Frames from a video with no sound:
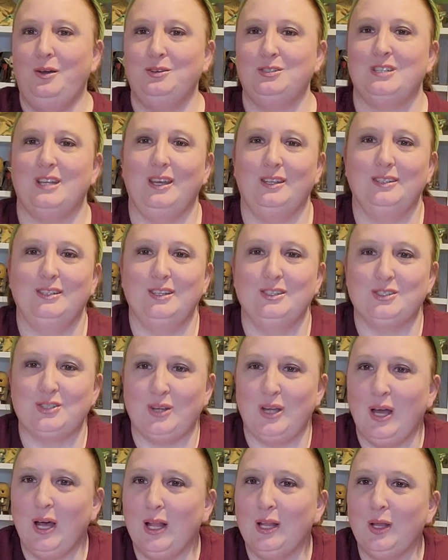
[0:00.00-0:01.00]

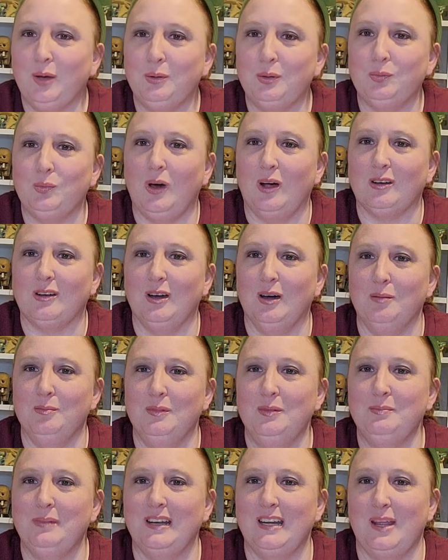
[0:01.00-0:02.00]
Hello and welcome.
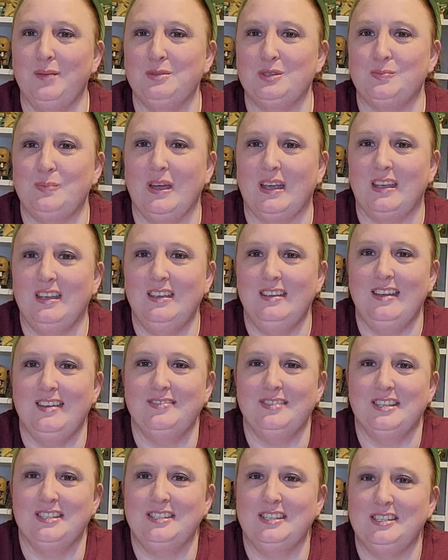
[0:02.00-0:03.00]
My name is Becky
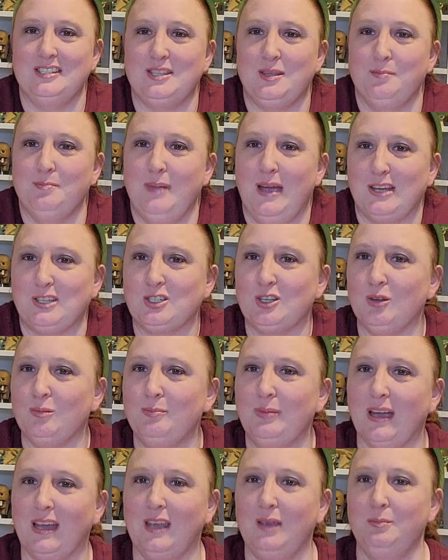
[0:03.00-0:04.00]
and this is the Magical
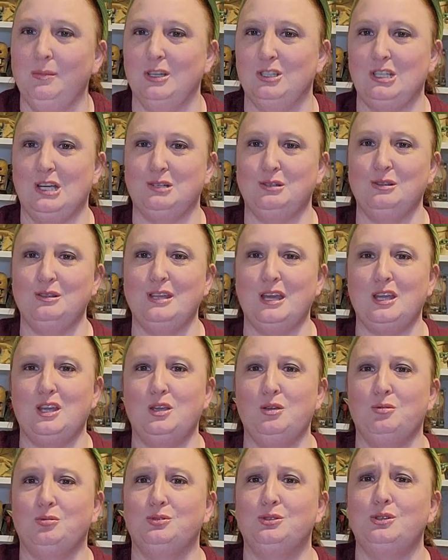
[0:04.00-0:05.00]
Becky Me channel. Thank
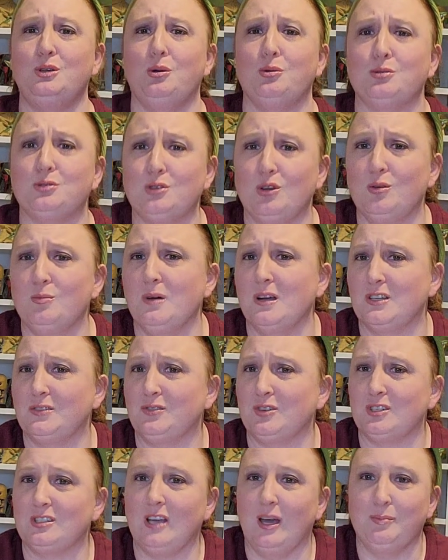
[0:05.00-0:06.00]
you so much
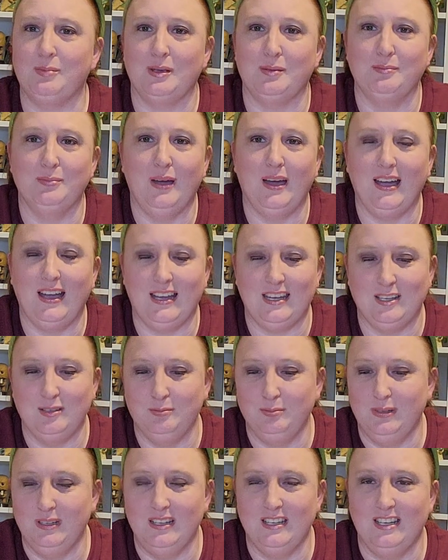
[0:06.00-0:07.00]
for stopping by
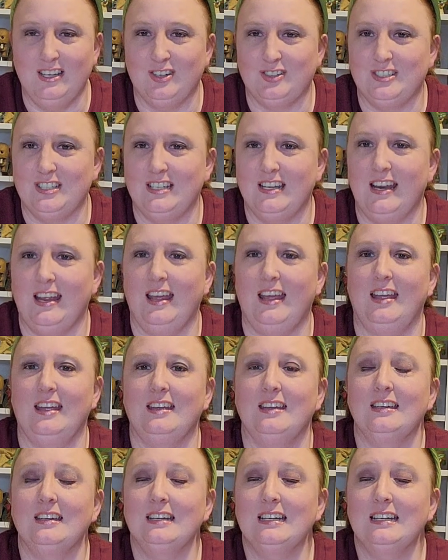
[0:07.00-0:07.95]
and being here today.